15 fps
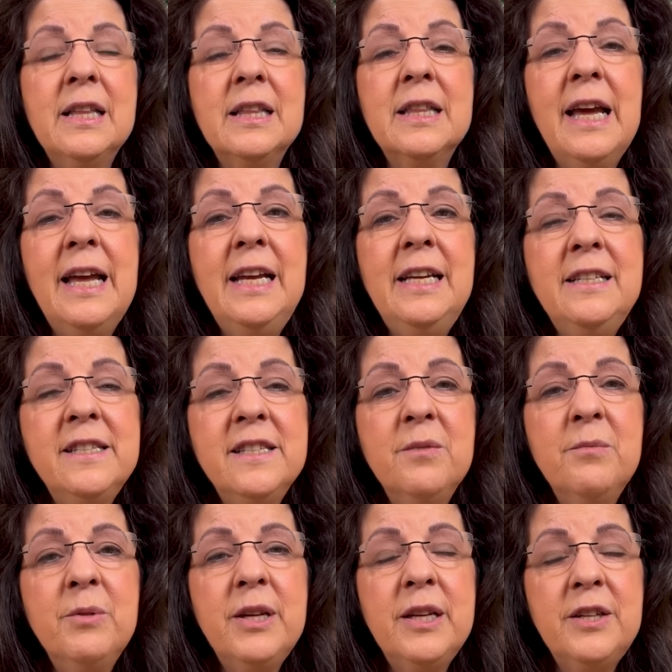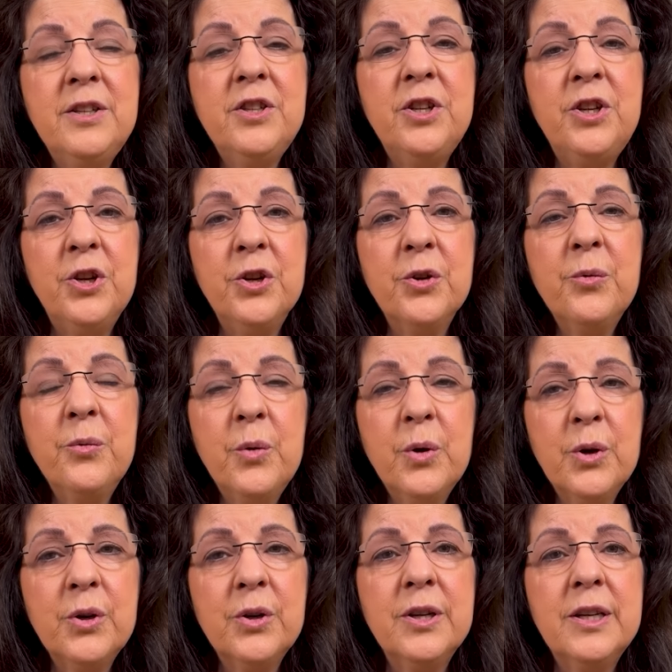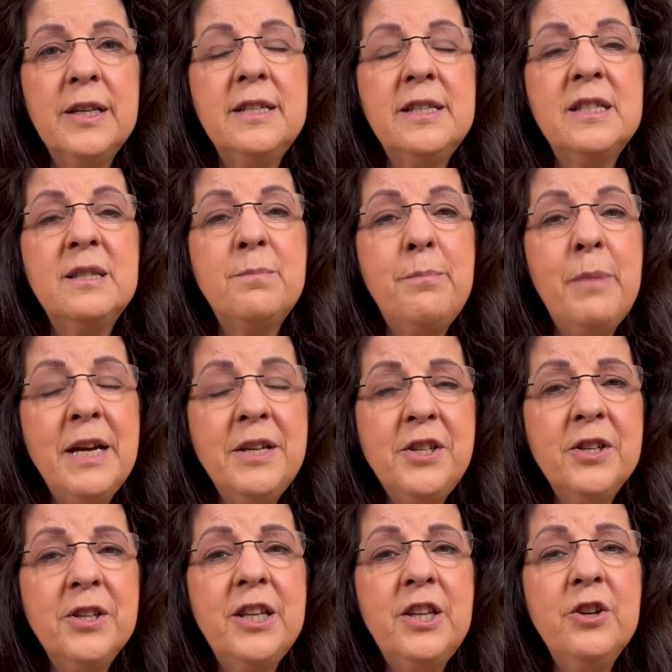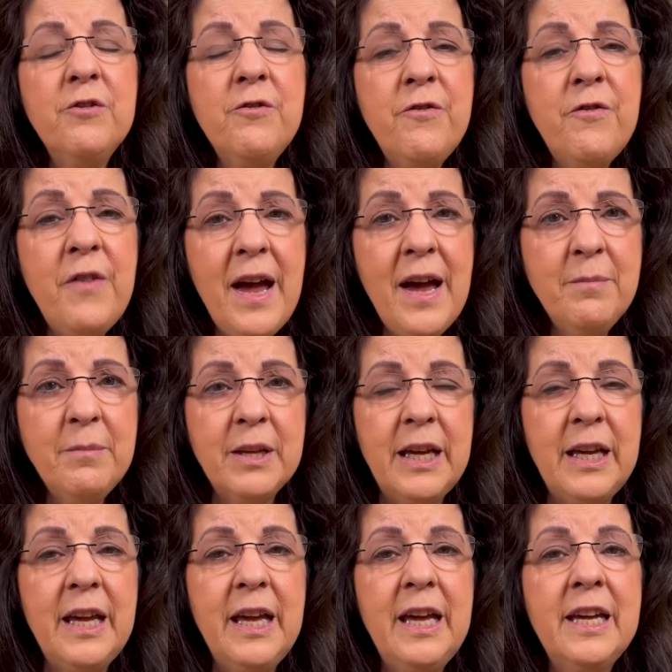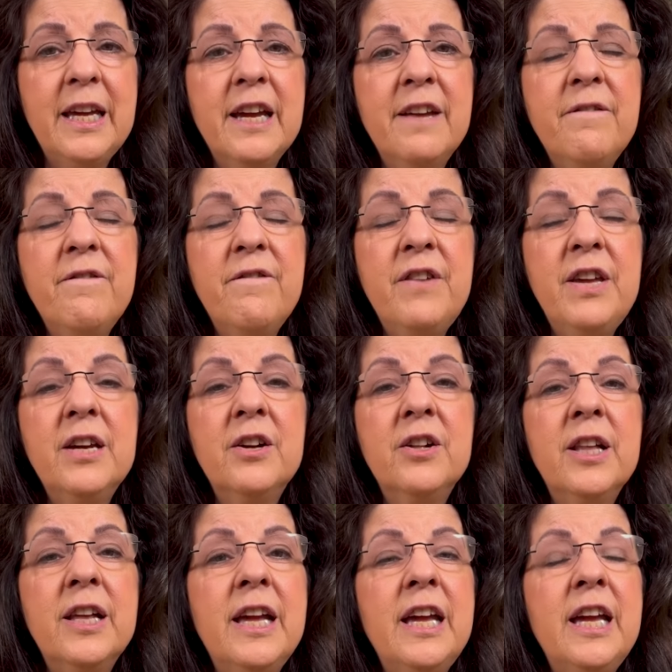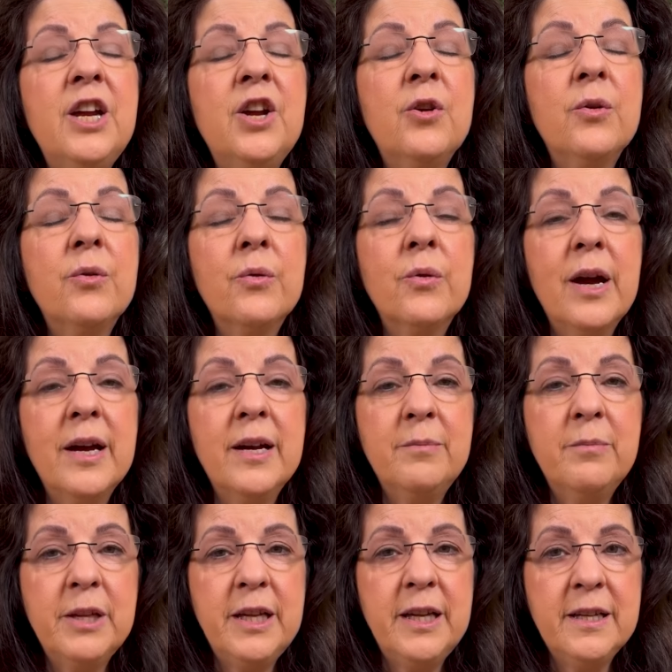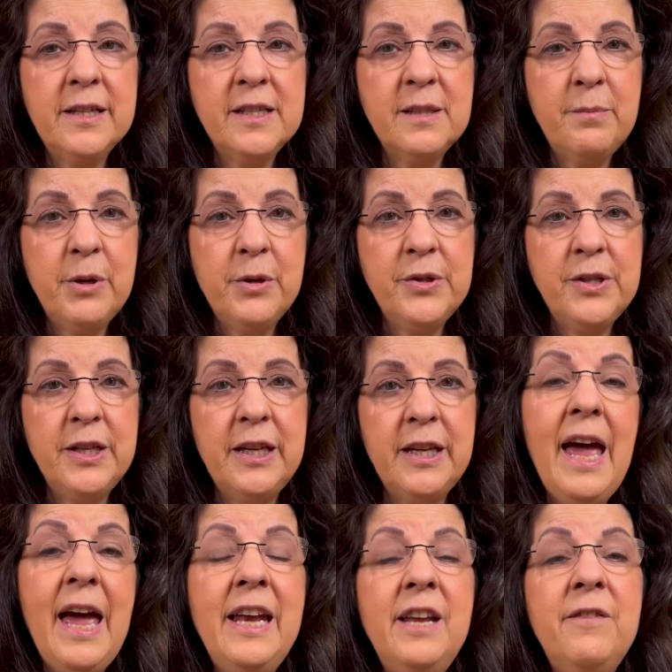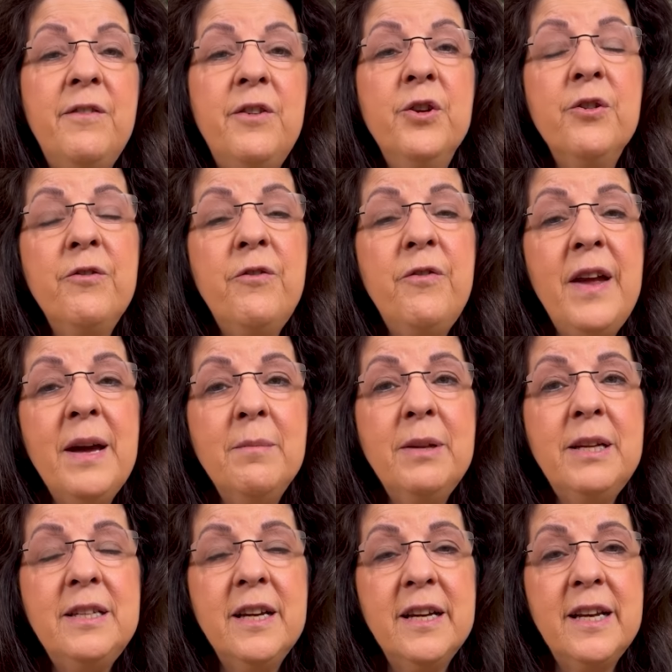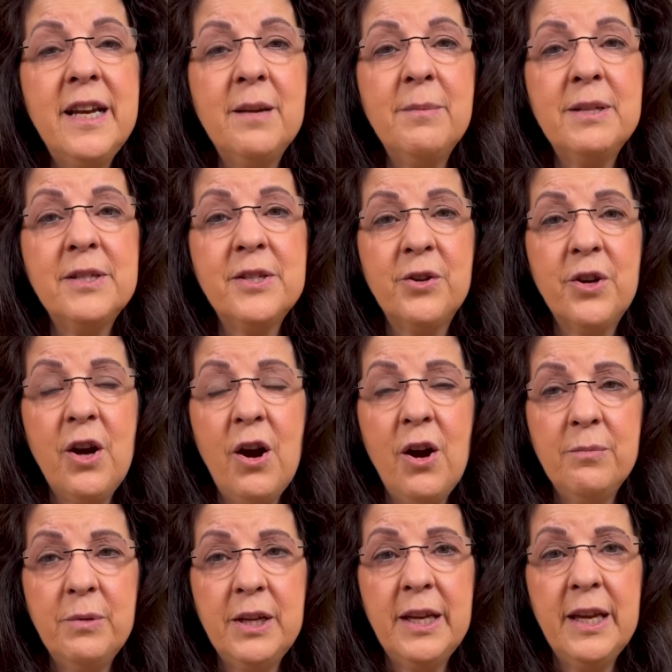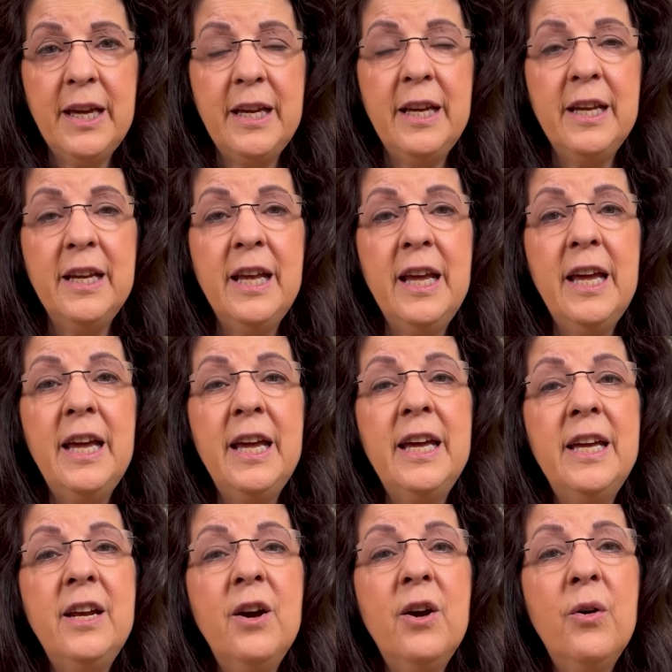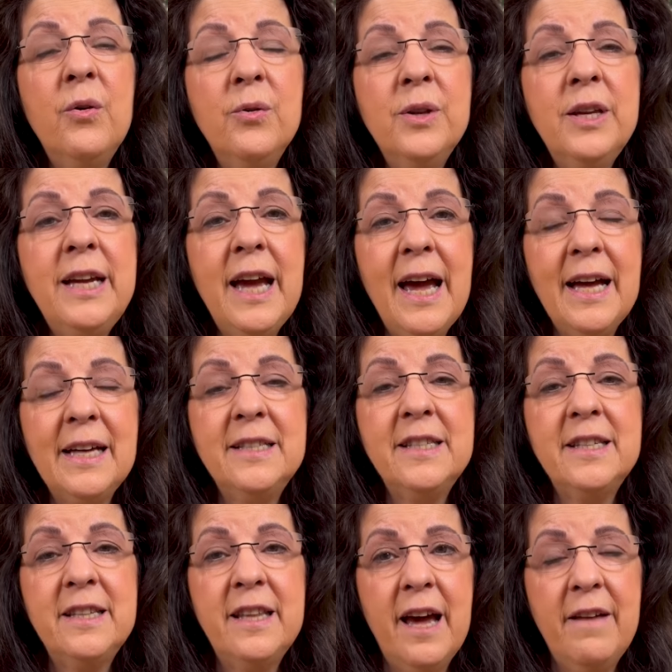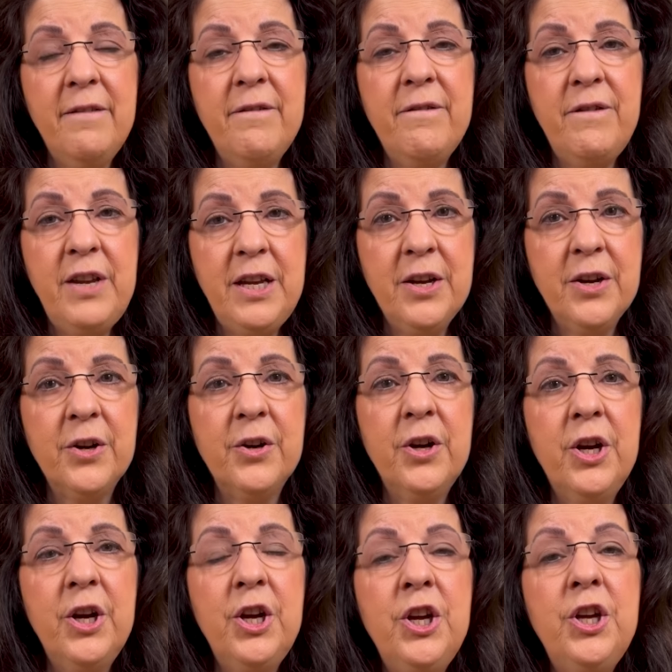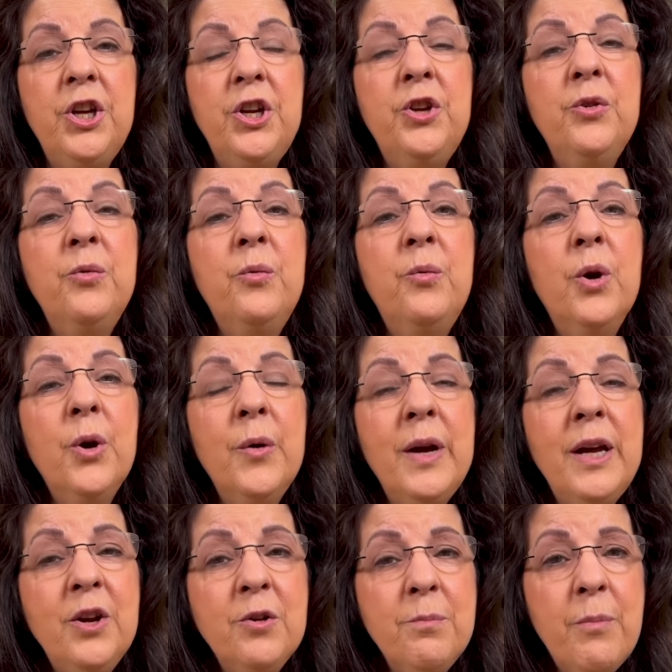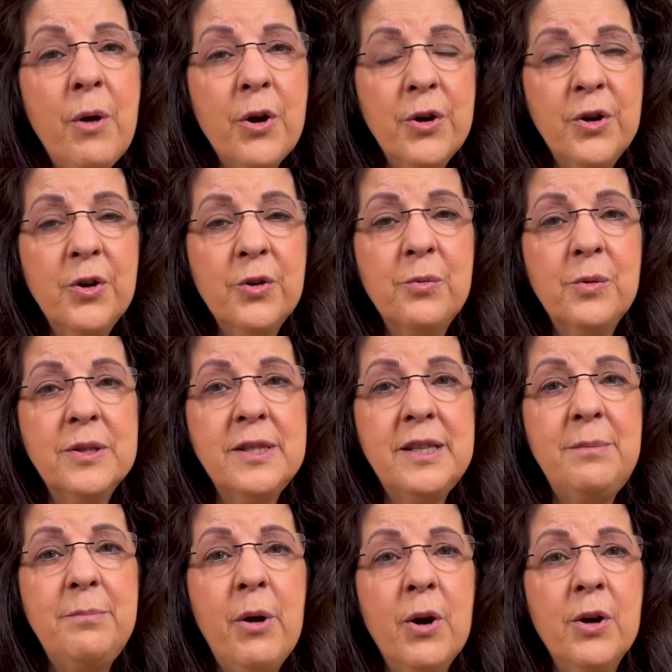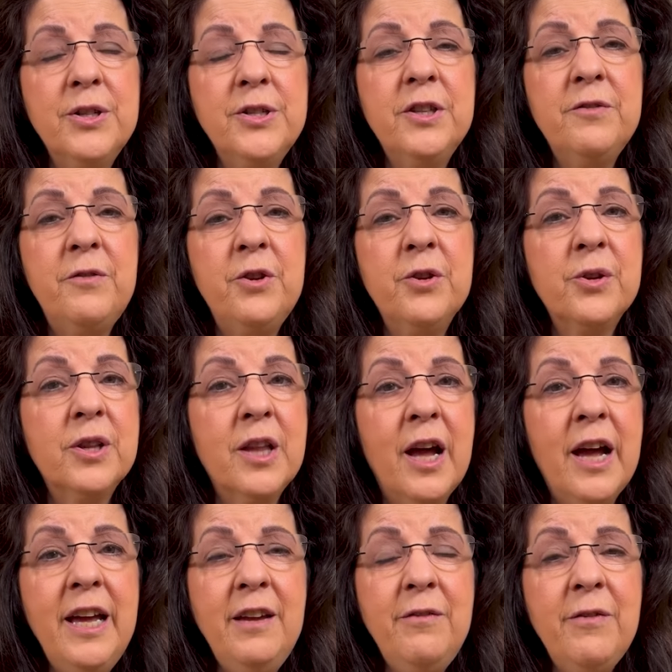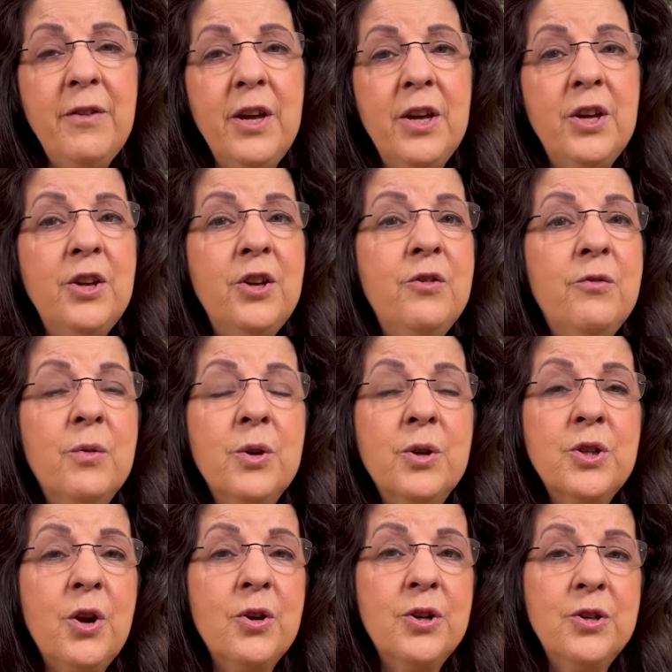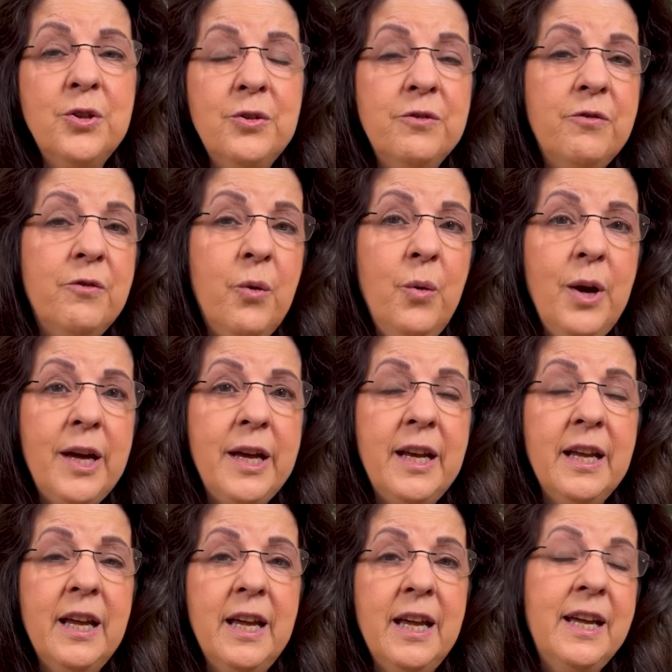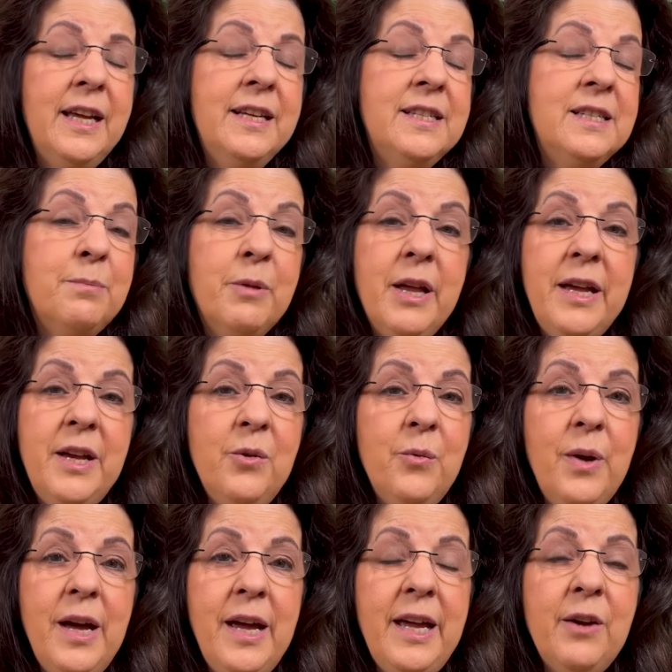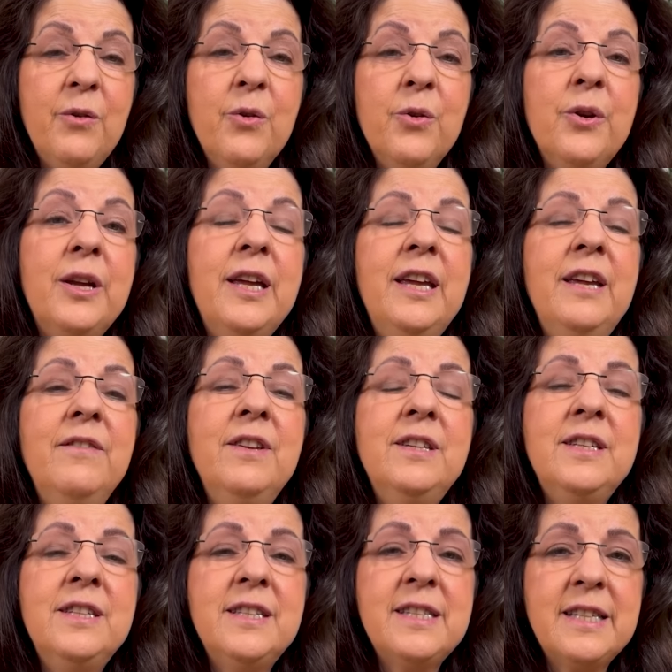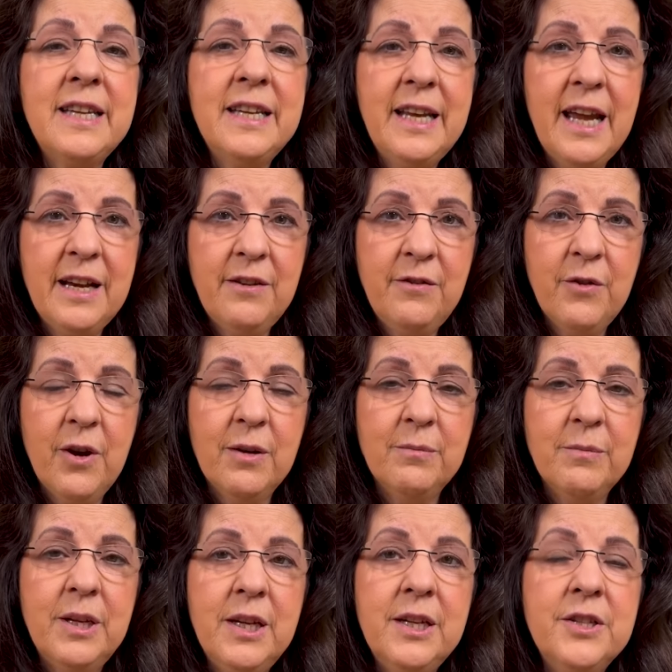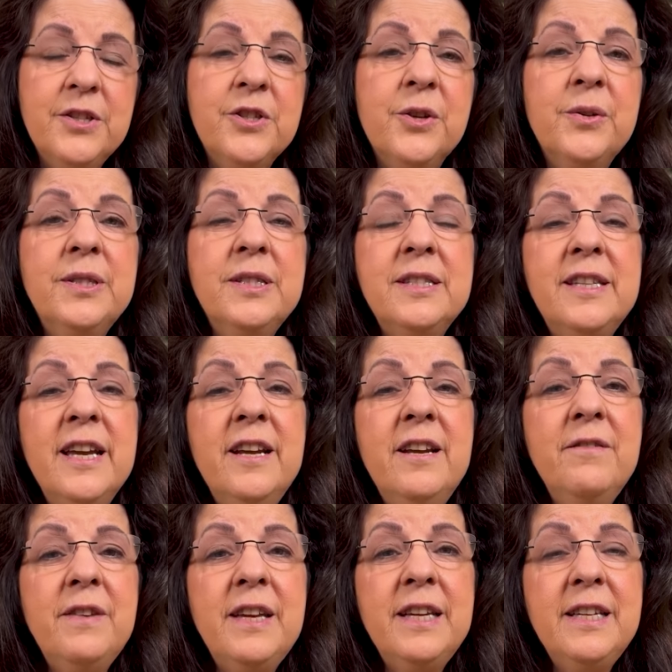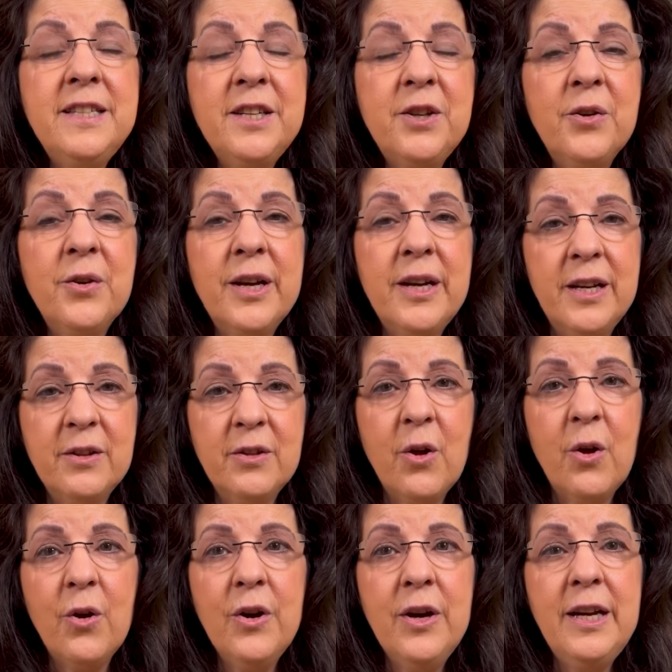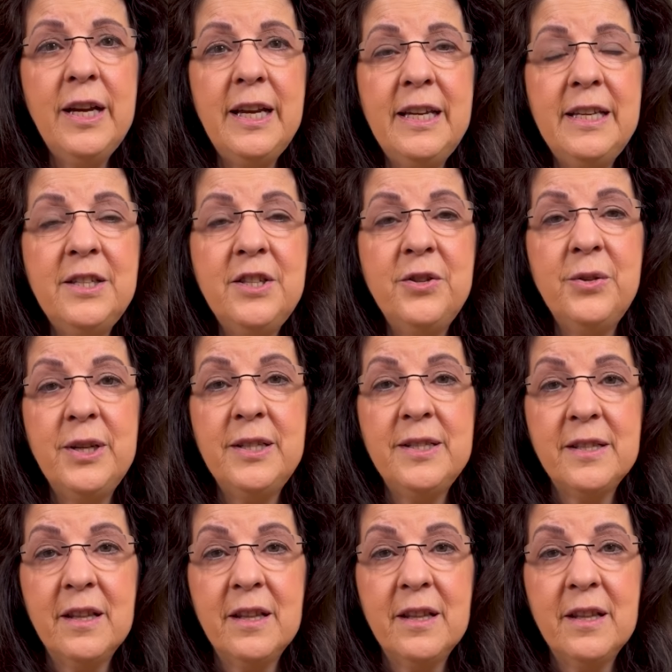Letting someone into your world, especially your family, can feel incredibly exposing. And if your family dynamics are complicated, it only adds to that fear. You worry your partner will see parts of your life you've worked hard to avoid, explain away, or even disconnect from. So instead of integrating Lauren into his